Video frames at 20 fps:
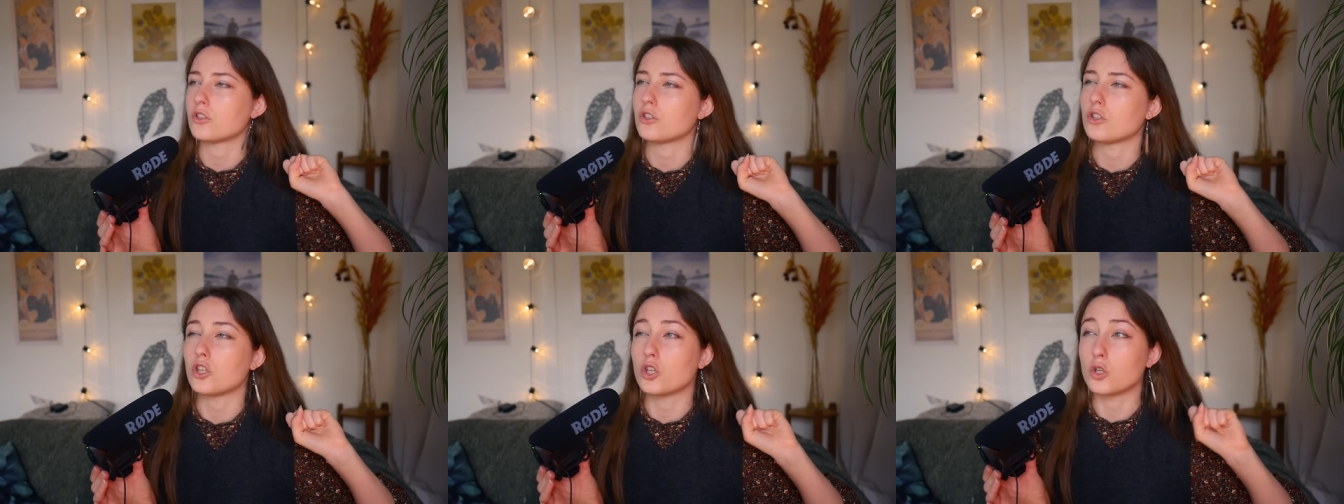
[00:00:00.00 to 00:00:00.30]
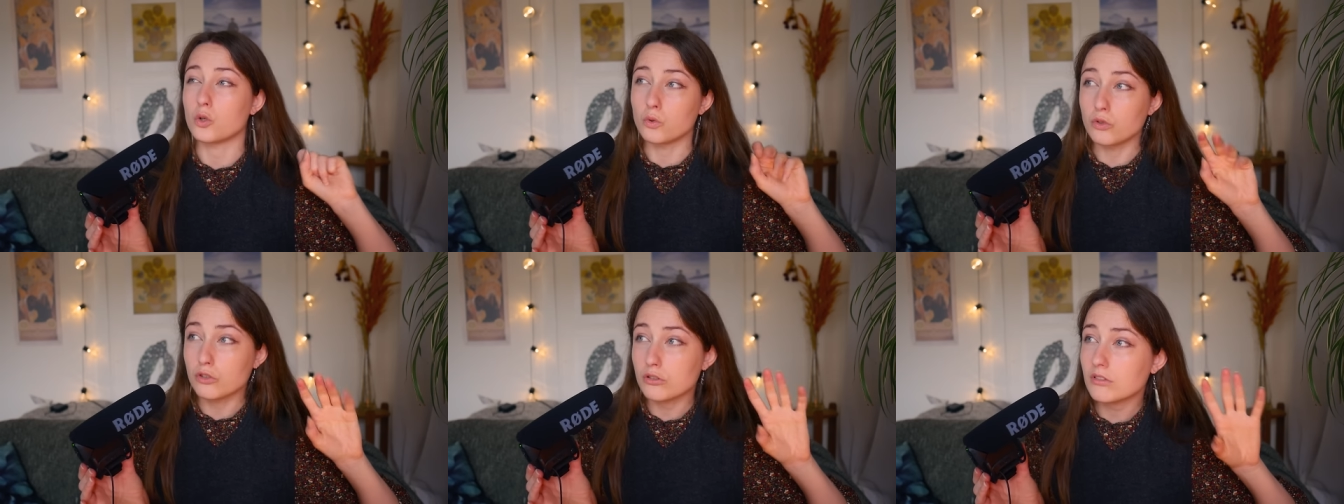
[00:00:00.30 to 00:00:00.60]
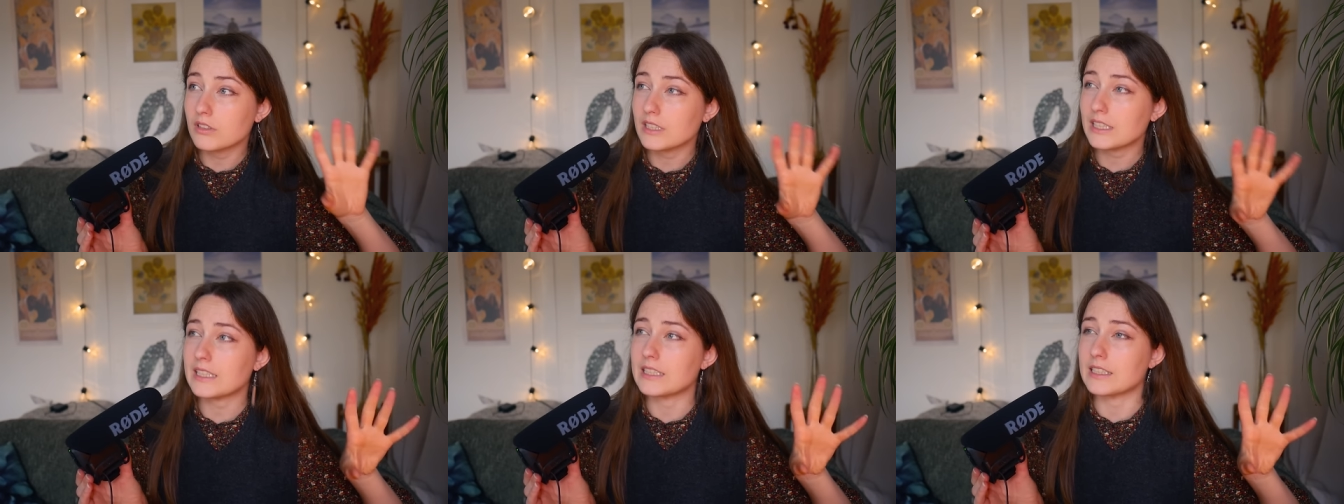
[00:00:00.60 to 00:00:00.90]

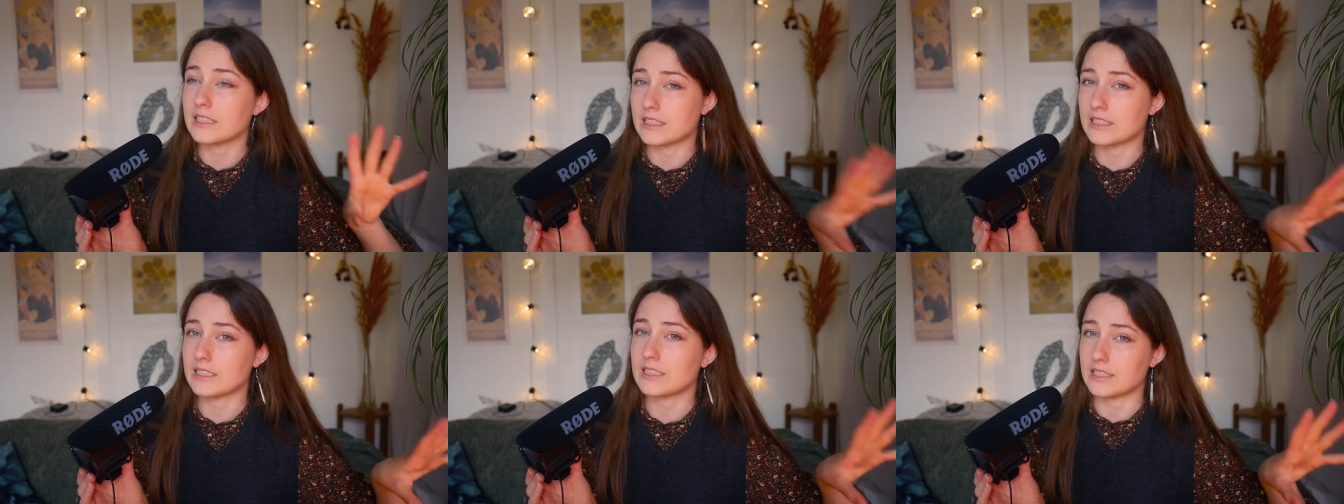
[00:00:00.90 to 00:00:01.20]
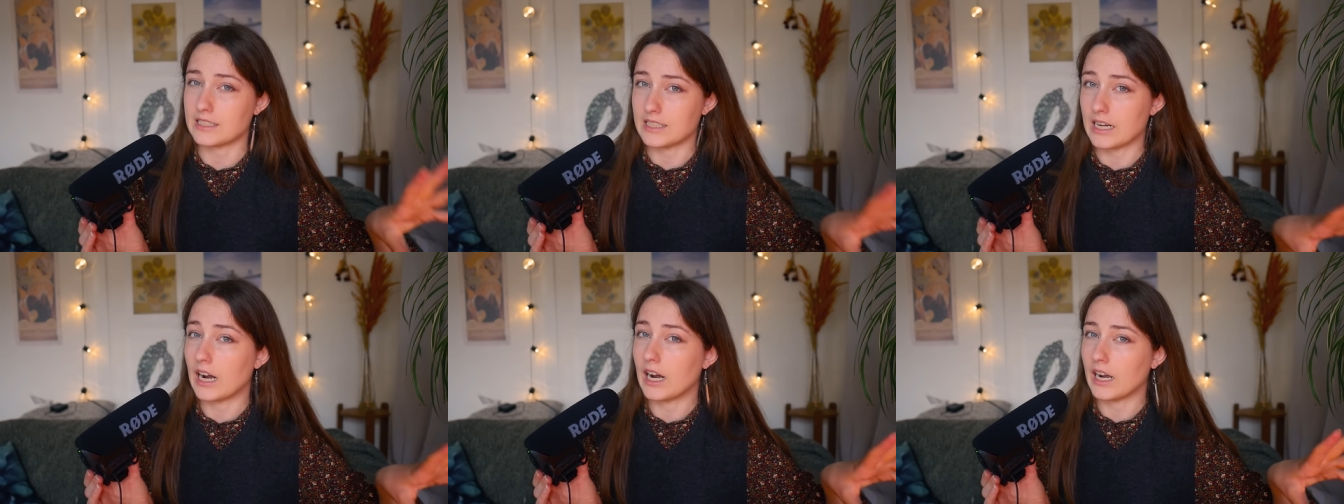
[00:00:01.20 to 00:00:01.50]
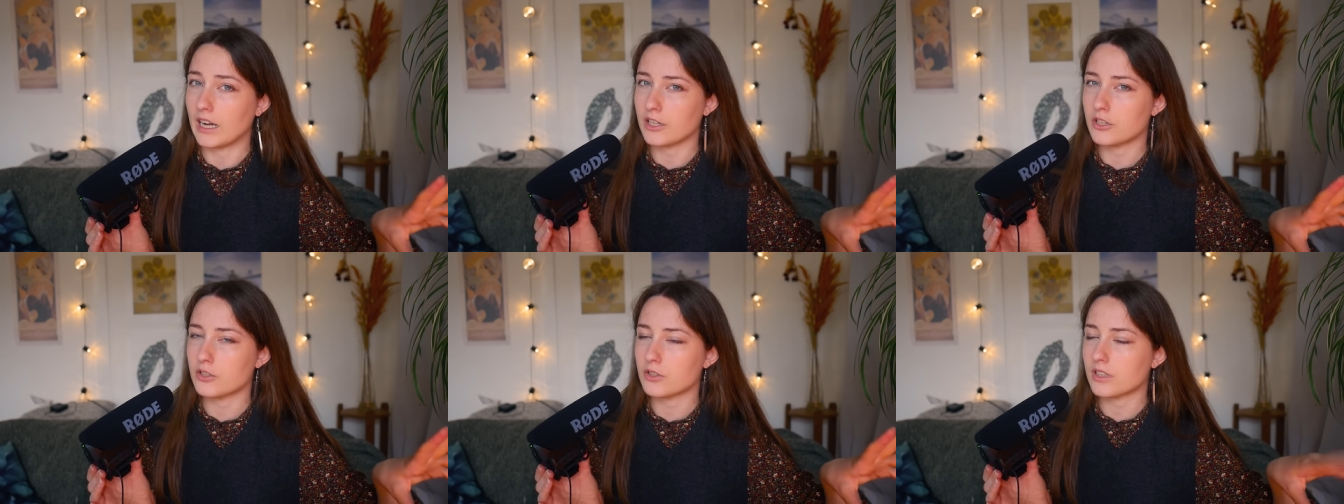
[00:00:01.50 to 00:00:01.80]
usually didn't
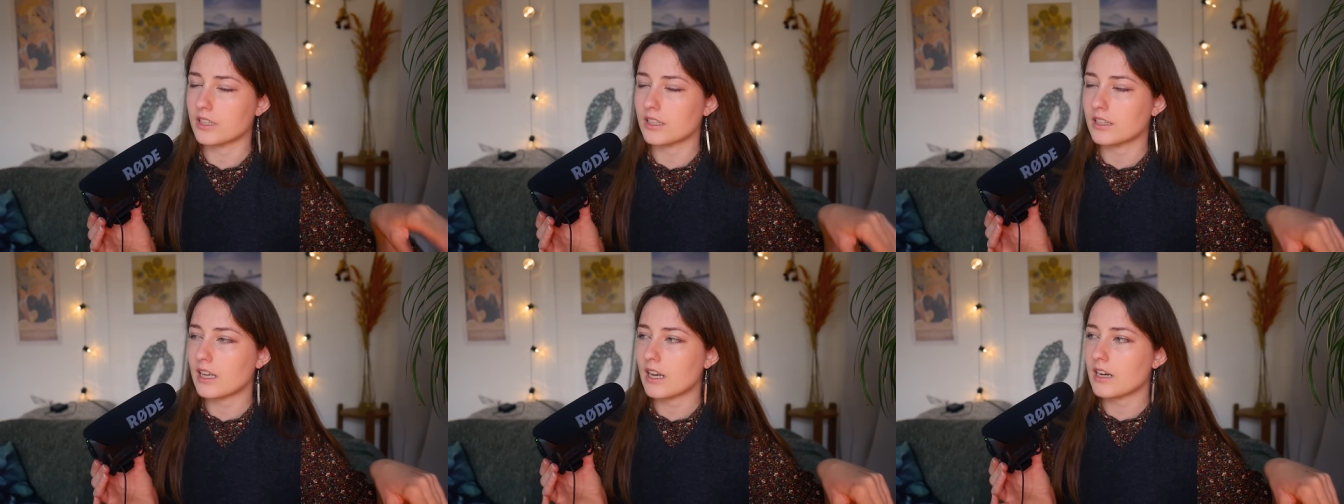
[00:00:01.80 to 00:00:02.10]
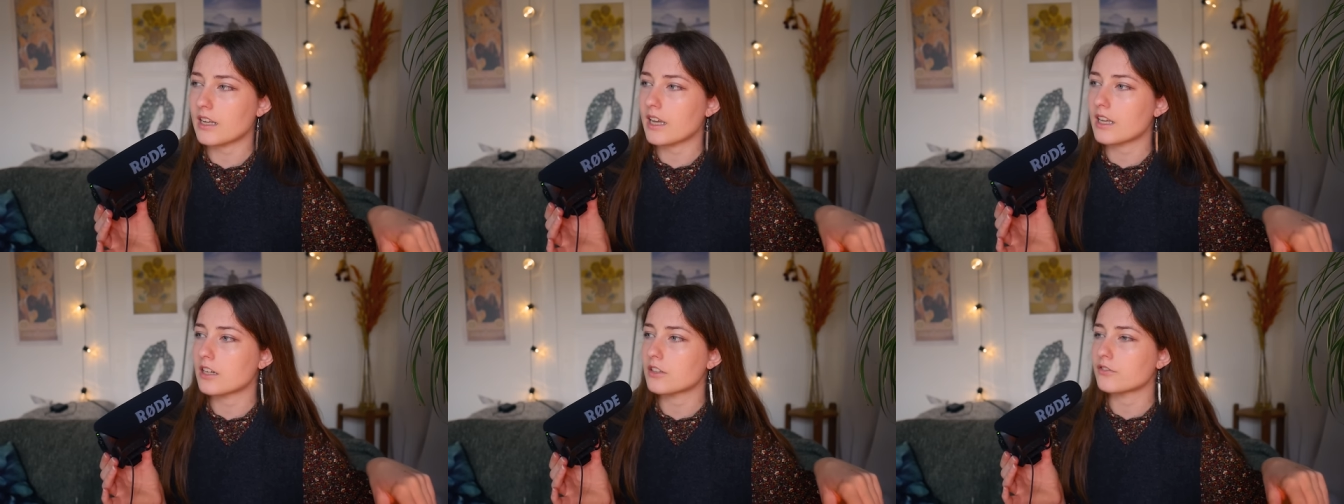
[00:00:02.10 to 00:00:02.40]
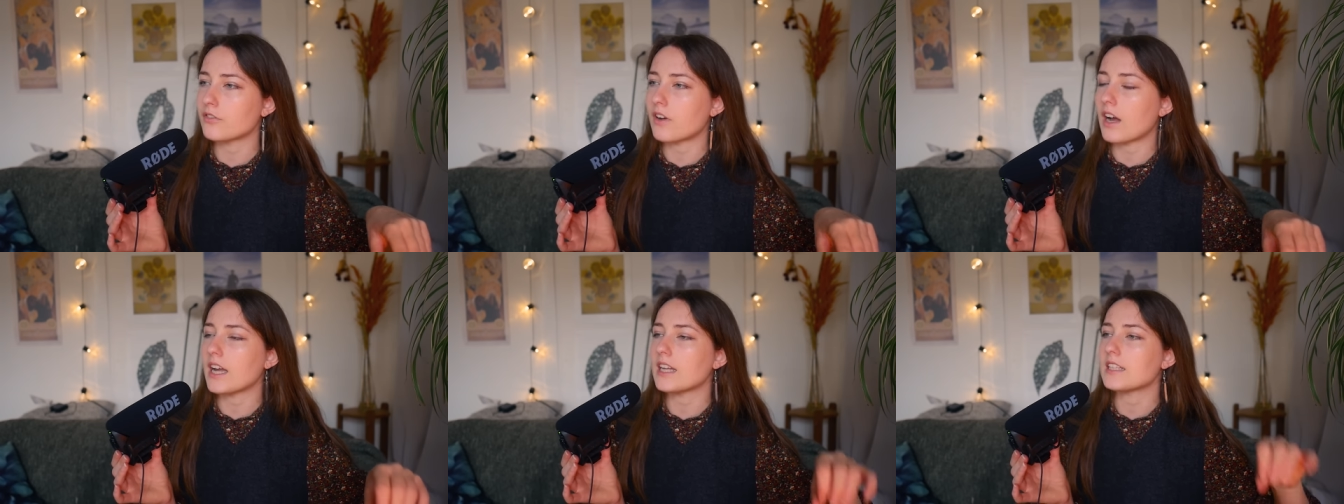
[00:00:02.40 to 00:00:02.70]
die during gladiator
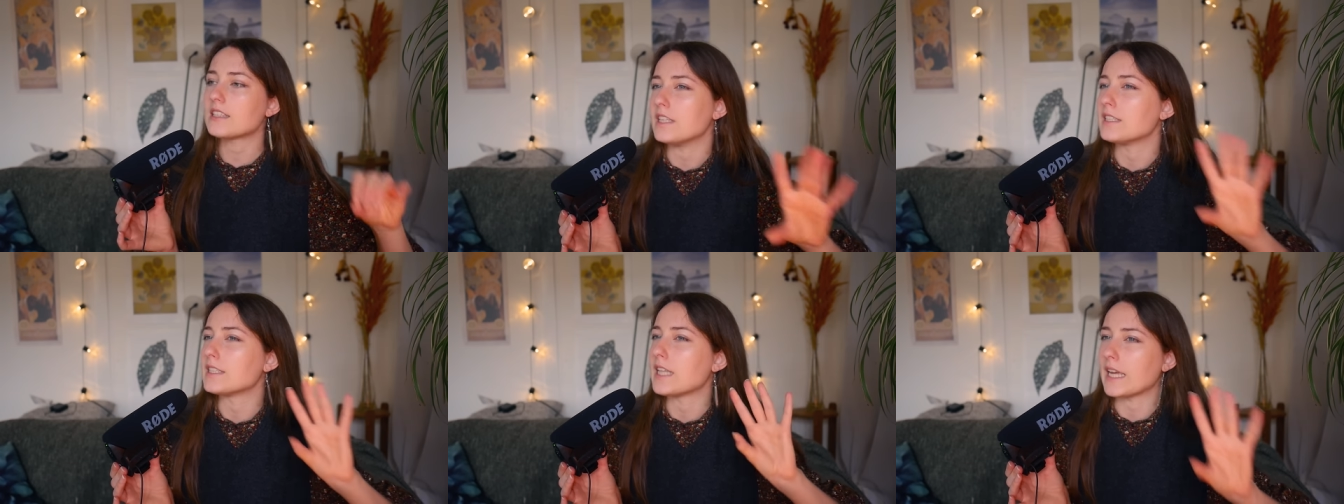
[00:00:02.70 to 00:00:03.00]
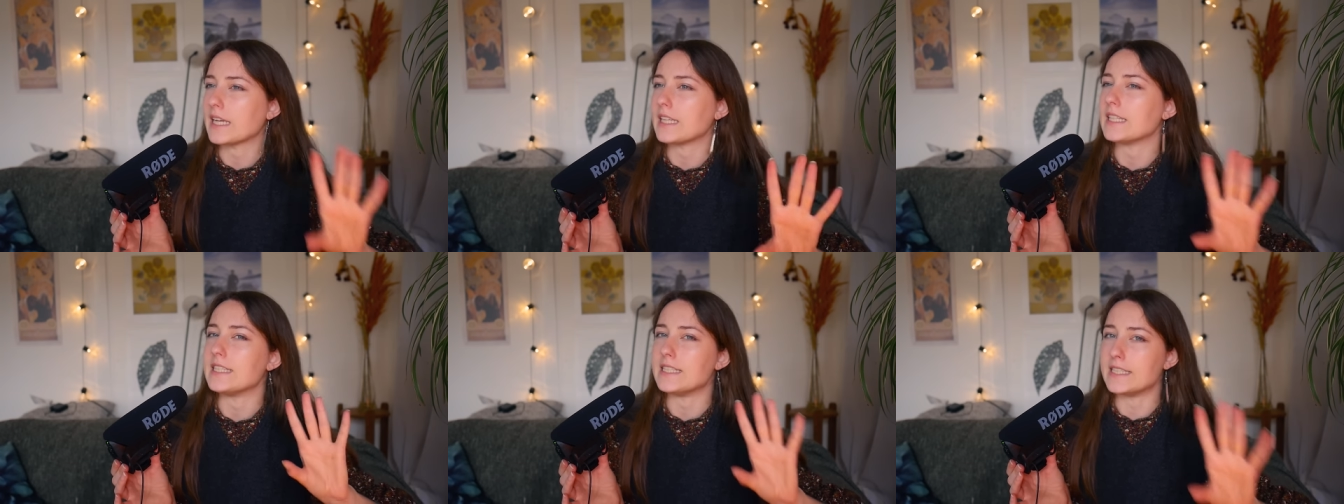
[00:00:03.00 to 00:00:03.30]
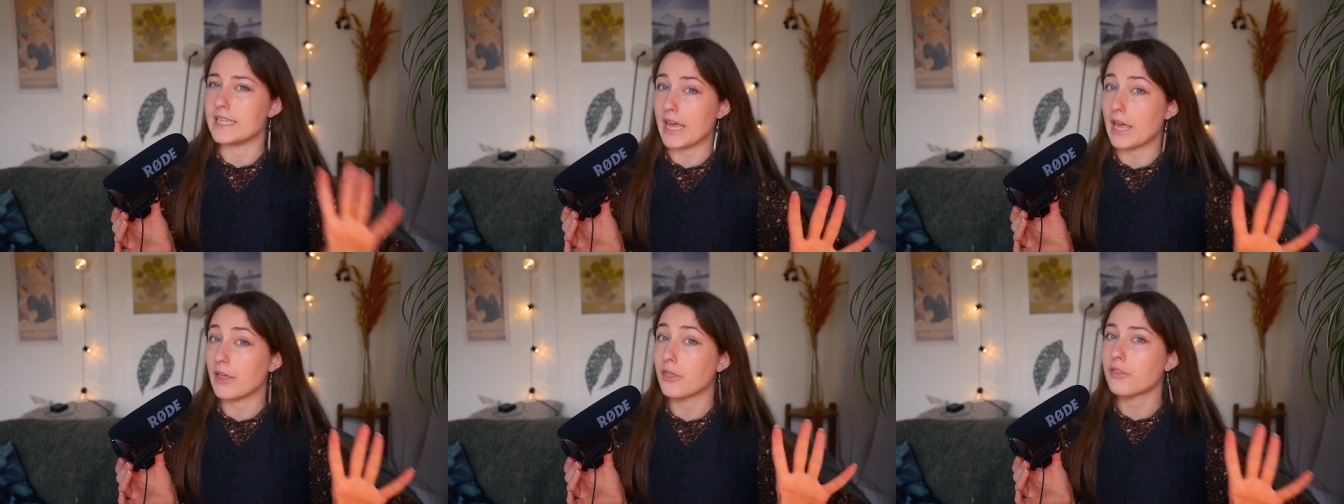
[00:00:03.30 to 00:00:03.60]
fights. These like
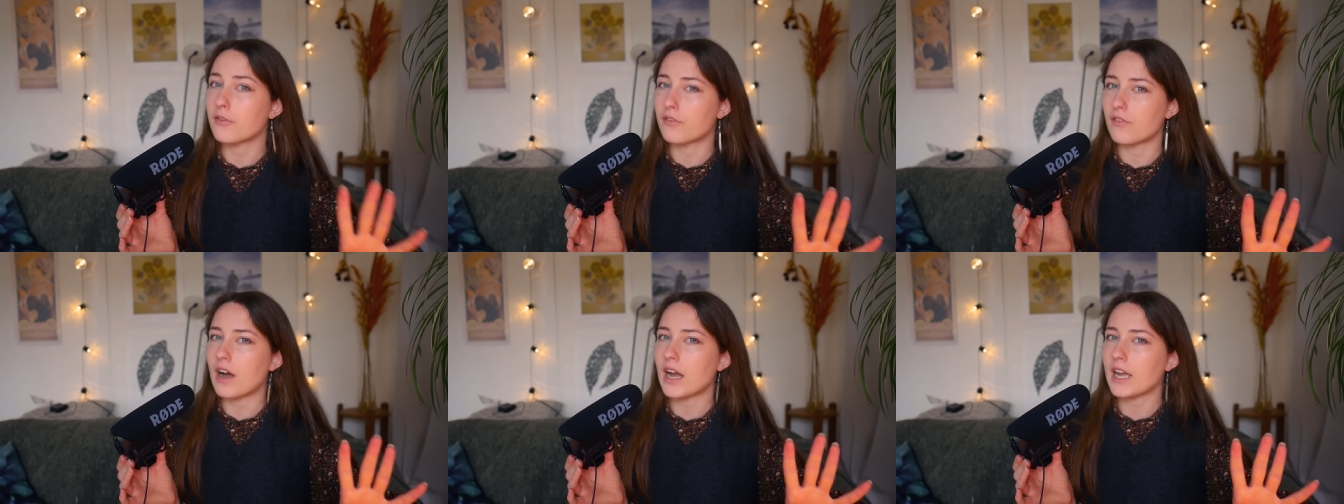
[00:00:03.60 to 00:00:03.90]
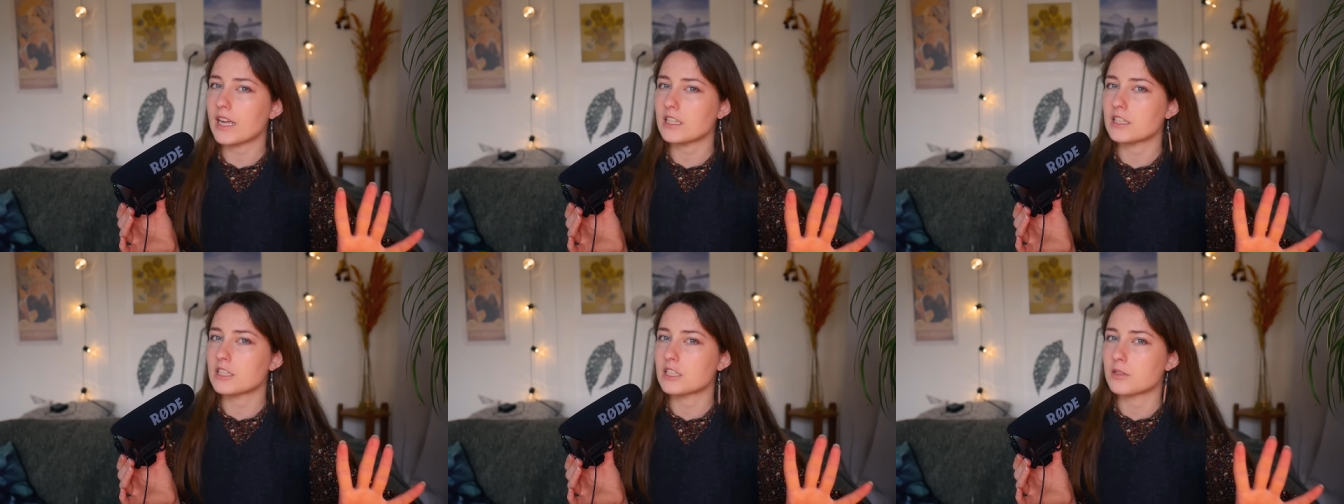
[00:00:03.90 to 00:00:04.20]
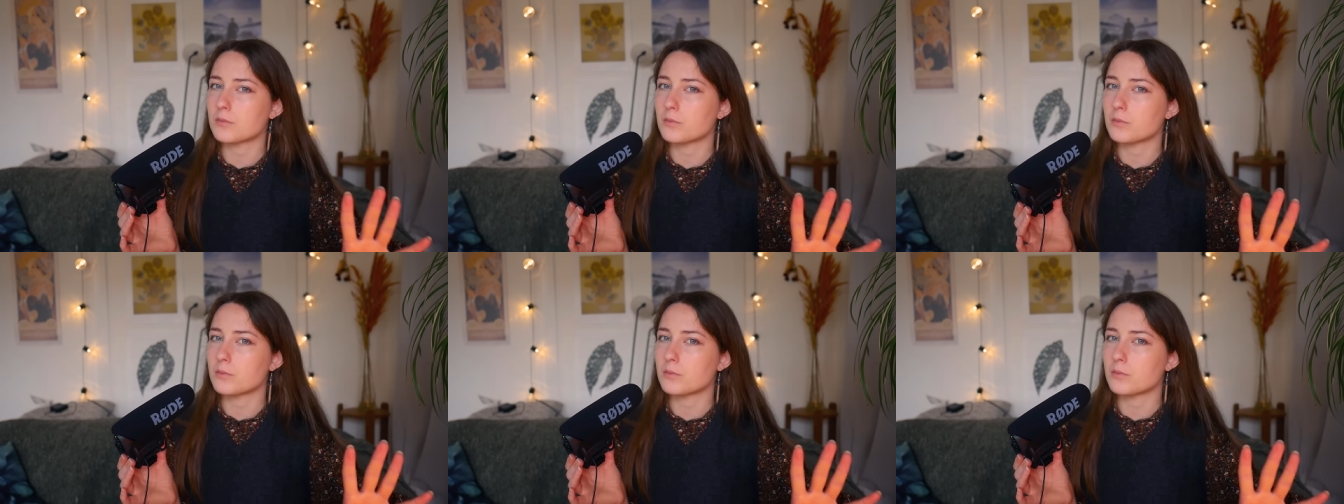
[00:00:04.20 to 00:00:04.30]
death fights